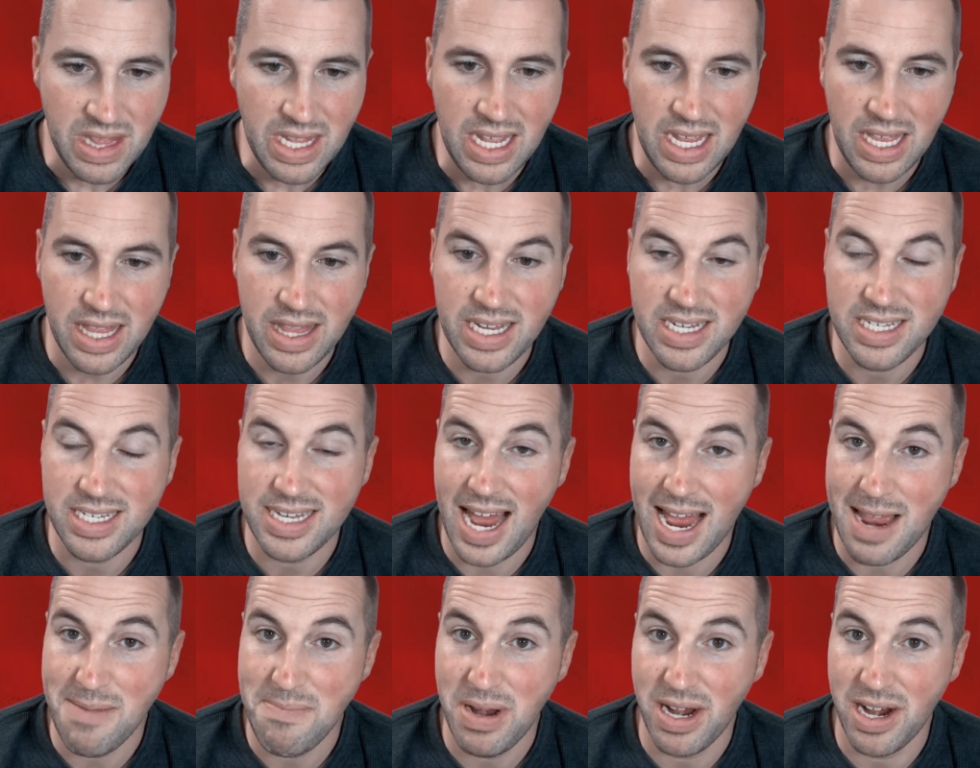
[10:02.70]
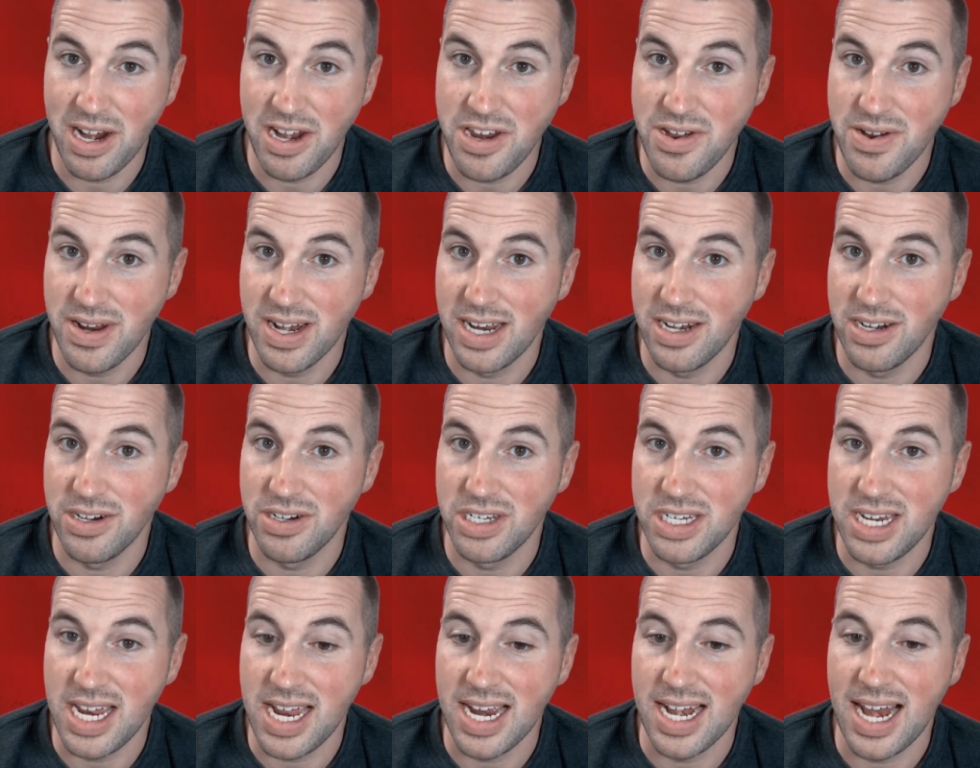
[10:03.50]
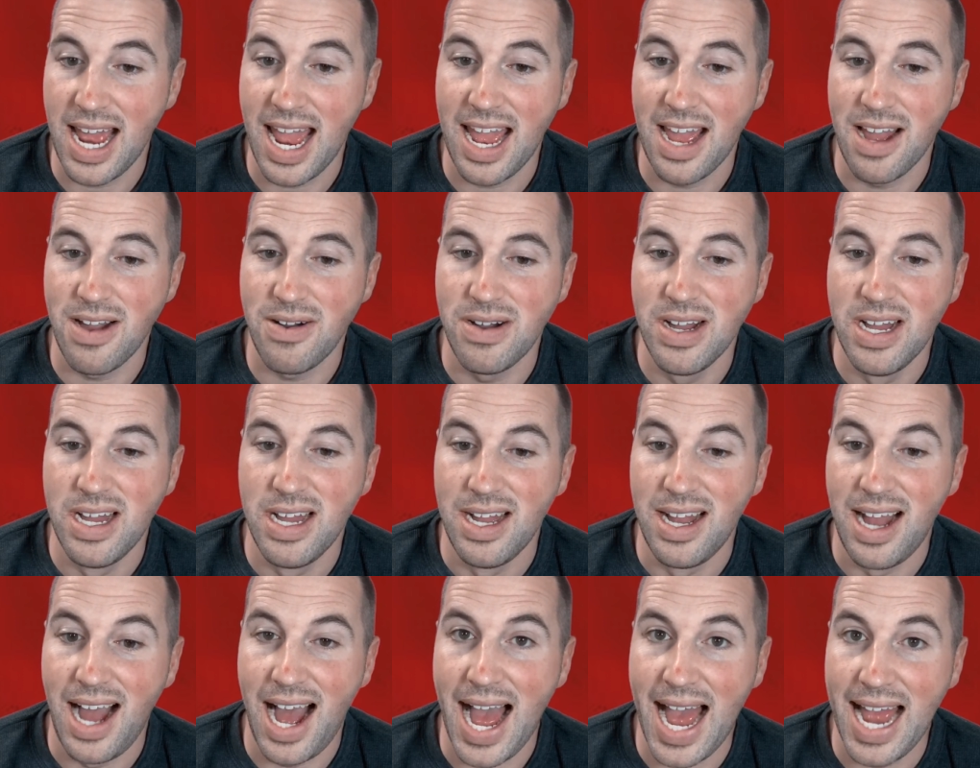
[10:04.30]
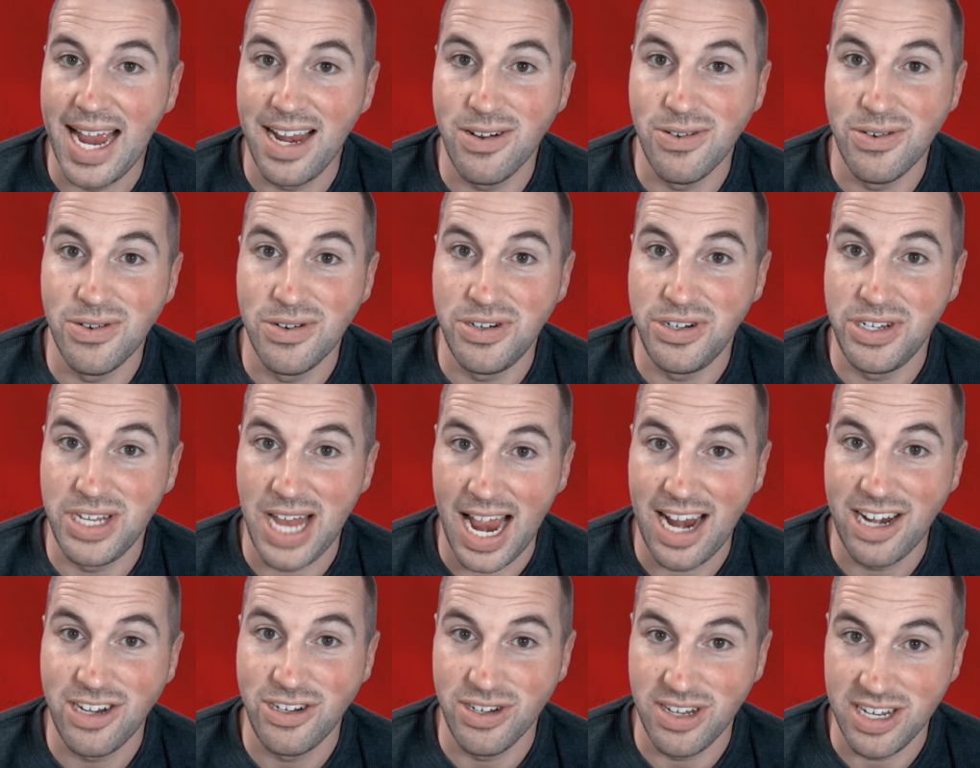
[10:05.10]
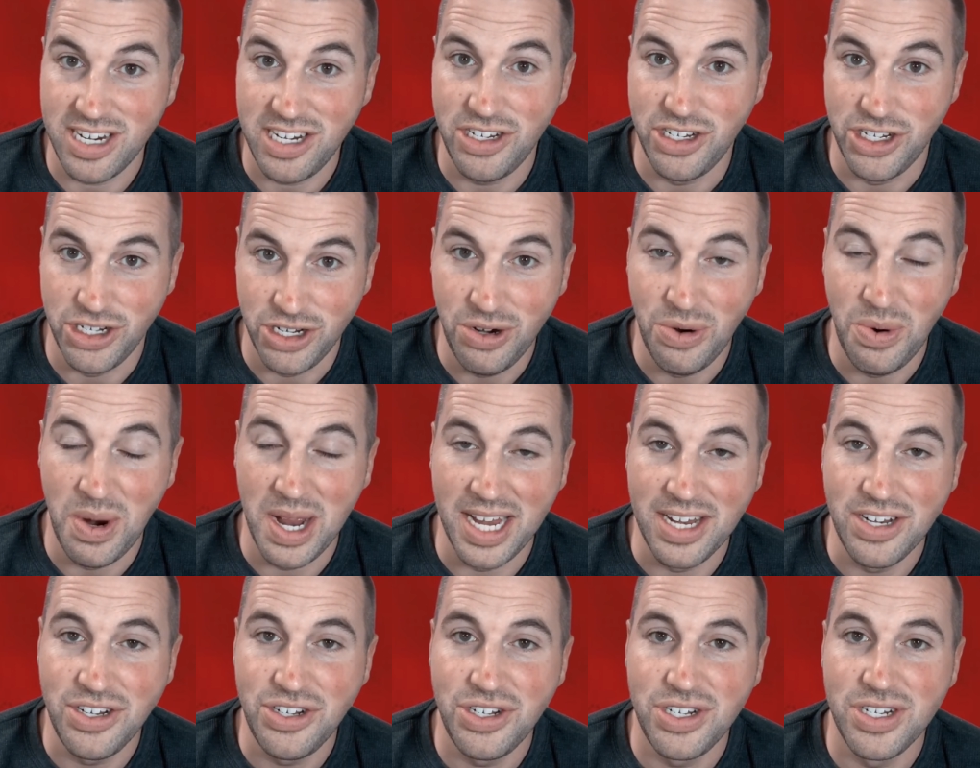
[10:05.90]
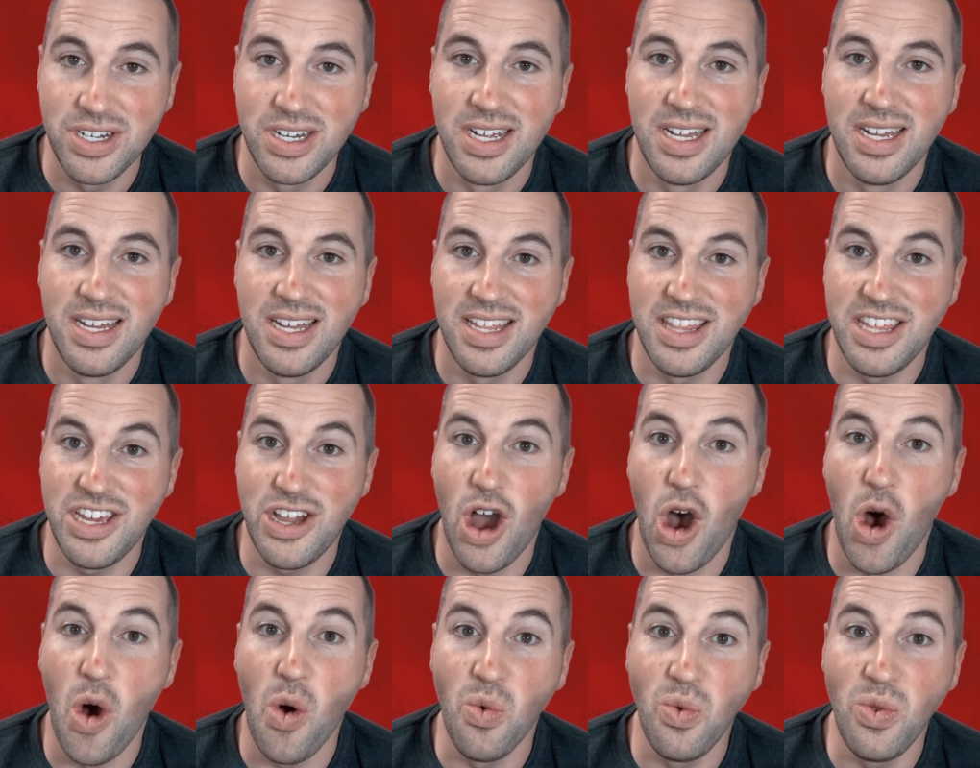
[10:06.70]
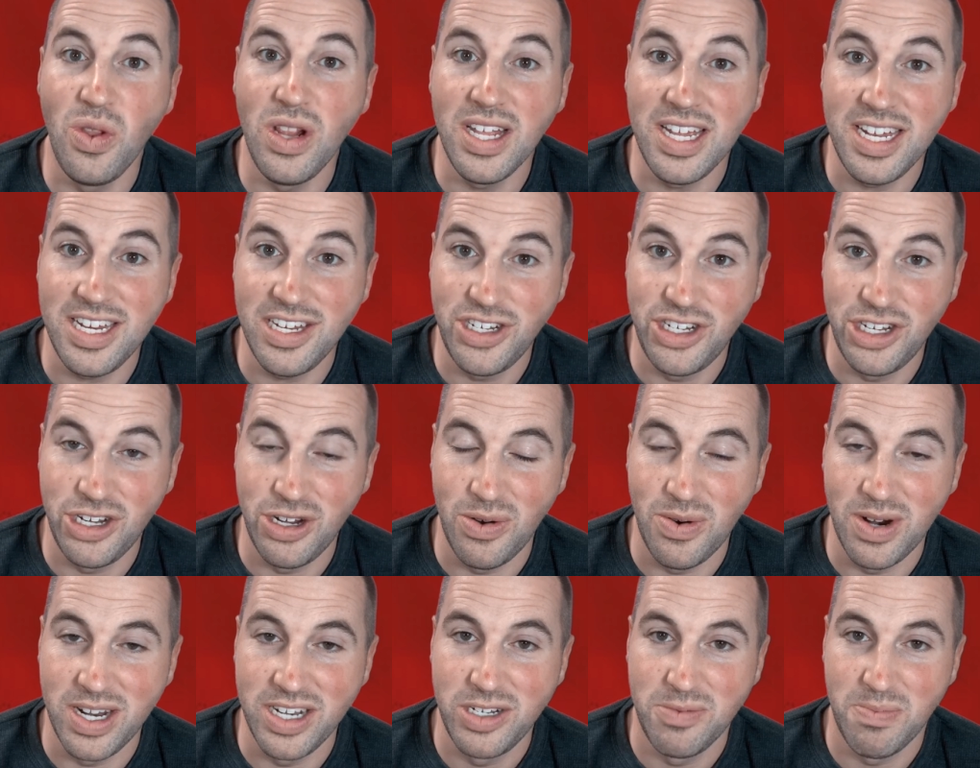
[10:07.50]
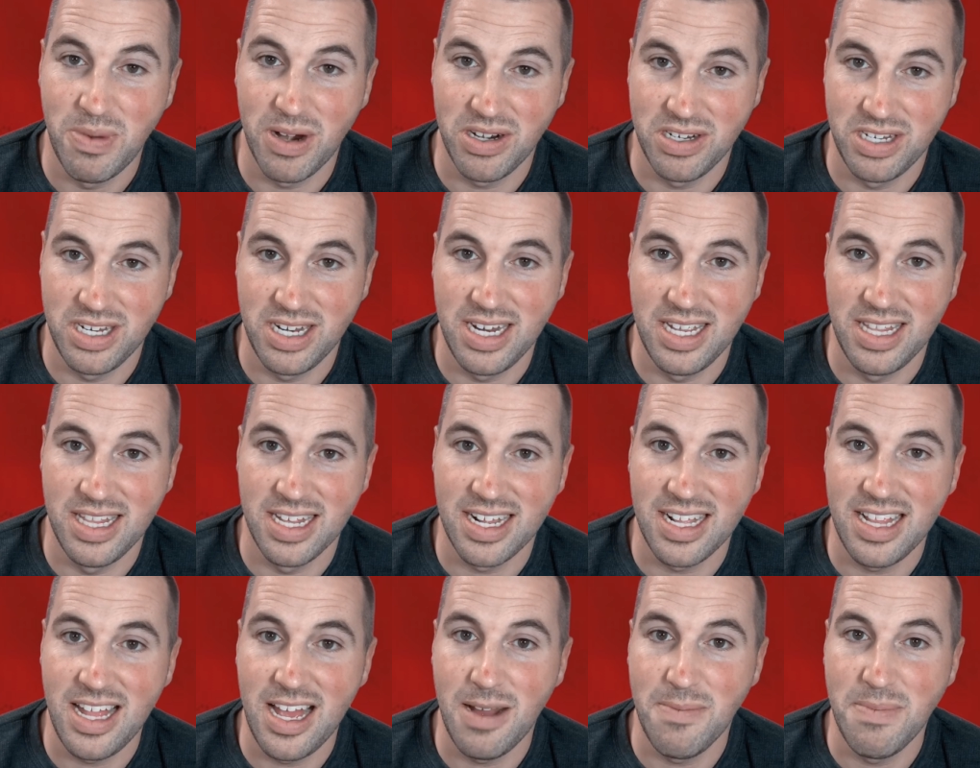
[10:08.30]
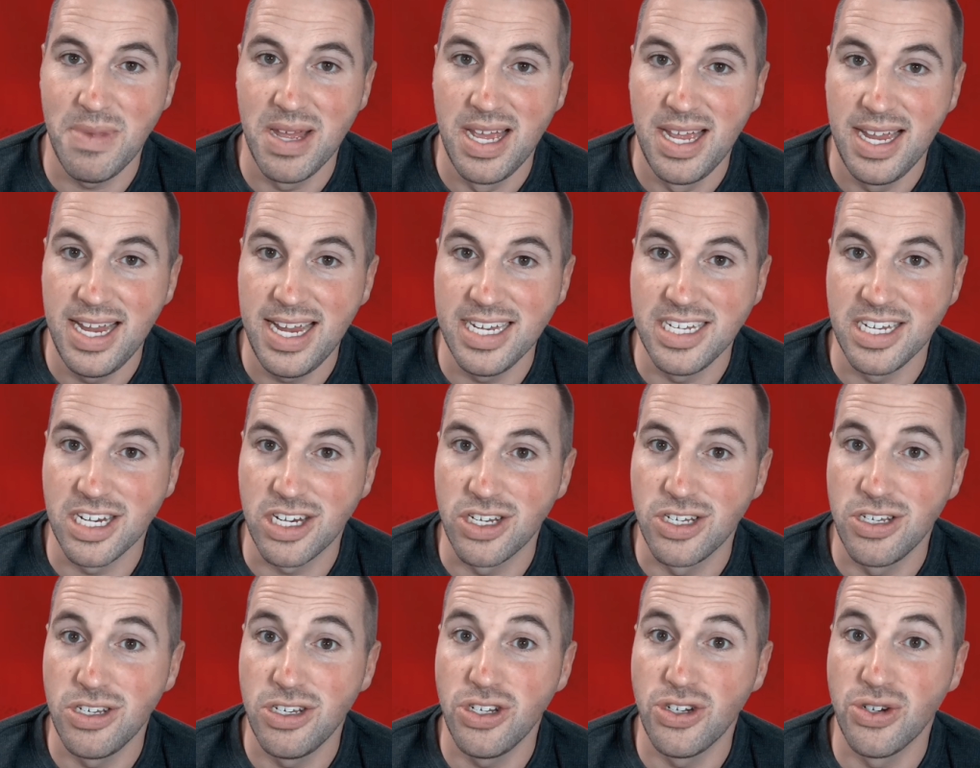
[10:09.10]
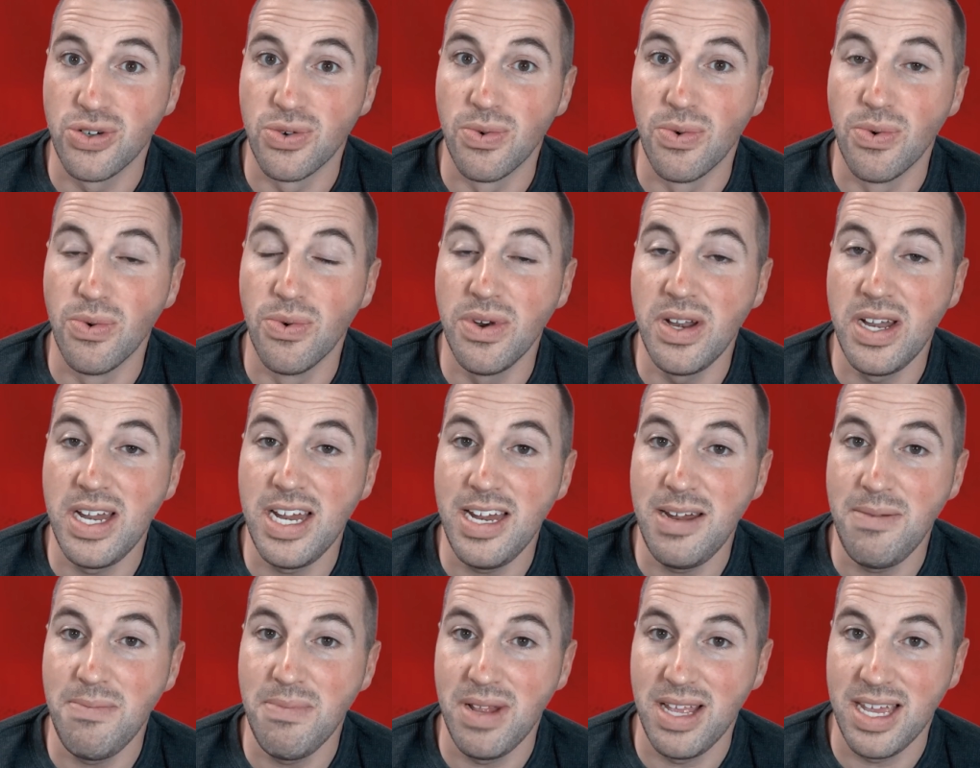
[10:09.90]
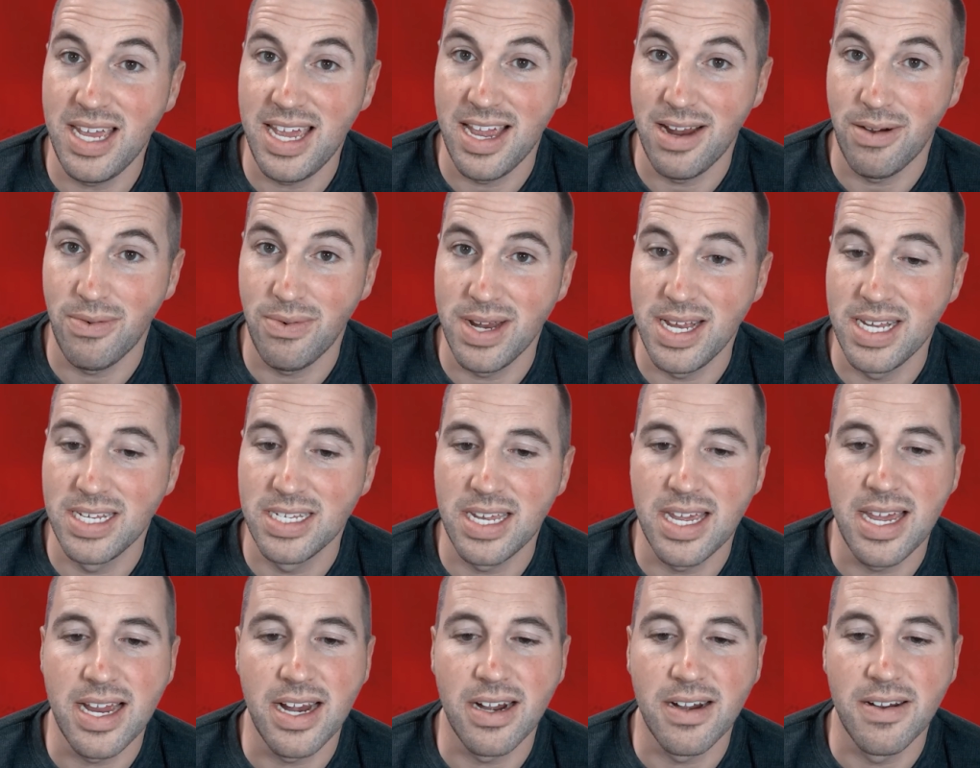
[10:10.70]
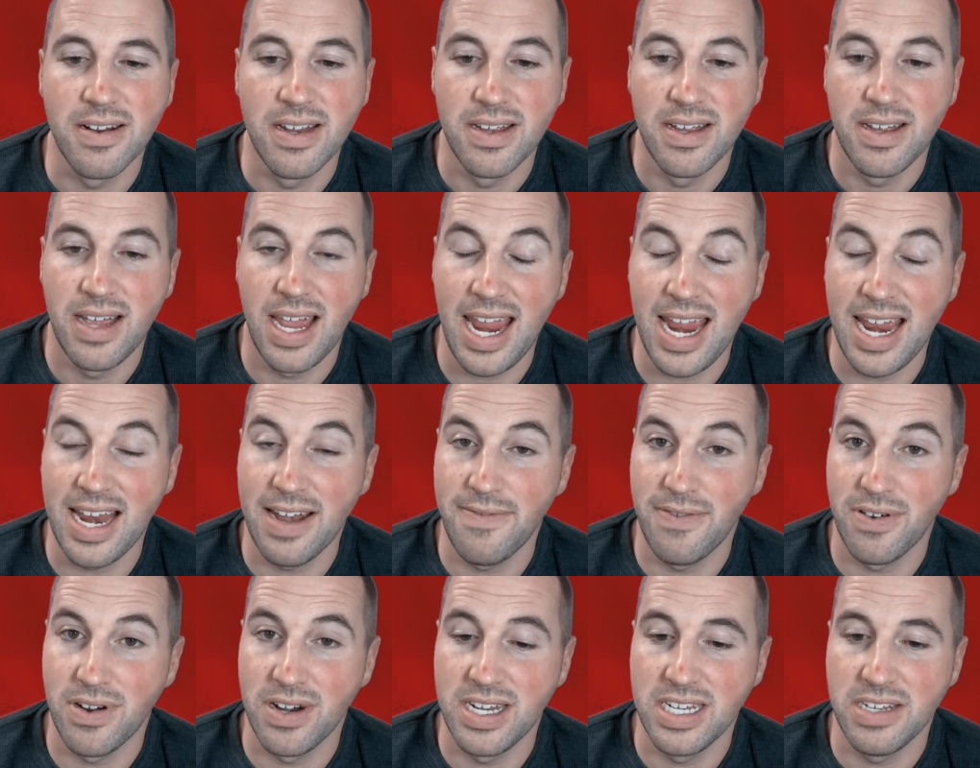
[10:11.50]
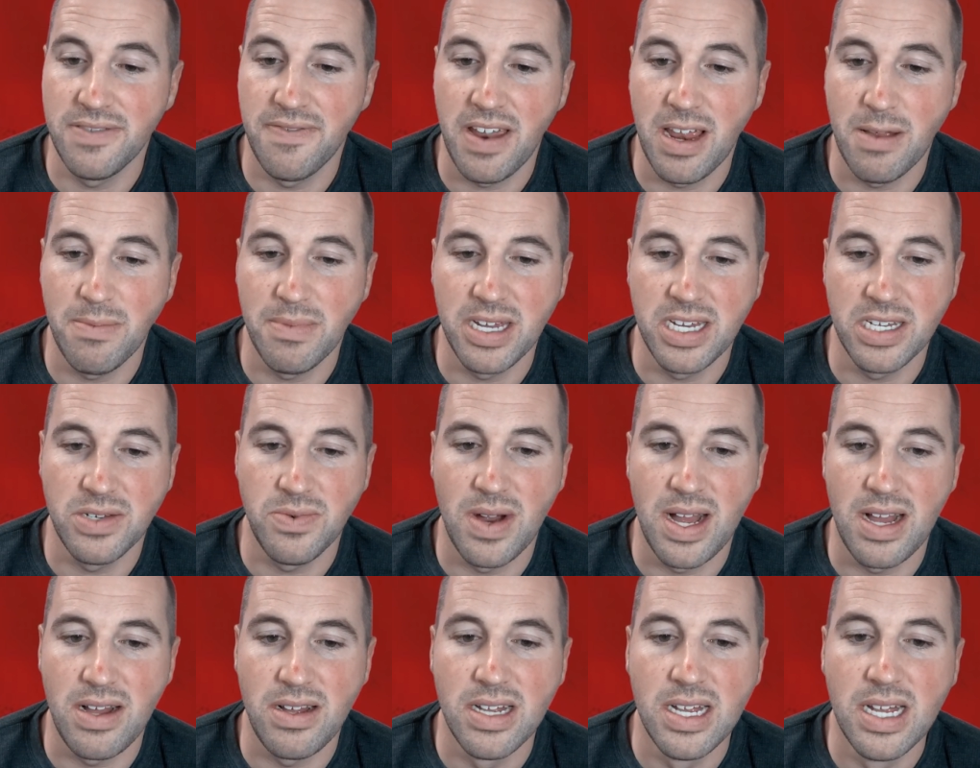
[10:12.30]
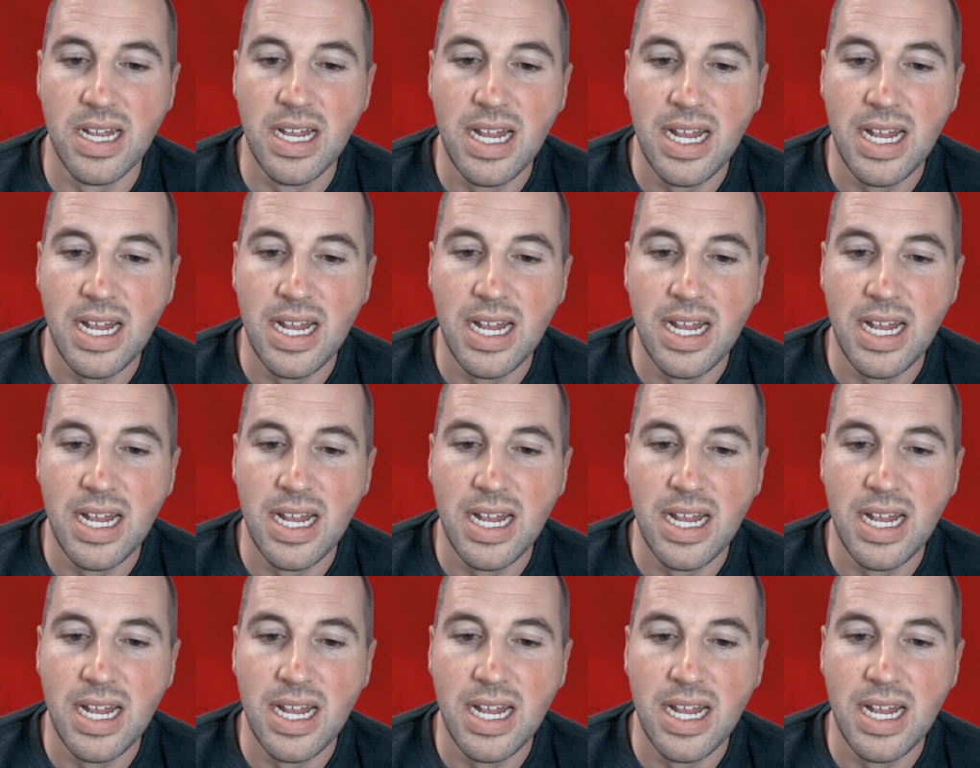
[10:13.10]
this time period, you can understand how Eigel, who's actually Jewish, the only Jewish person in the club, is extremely at risk here, and for his family as well.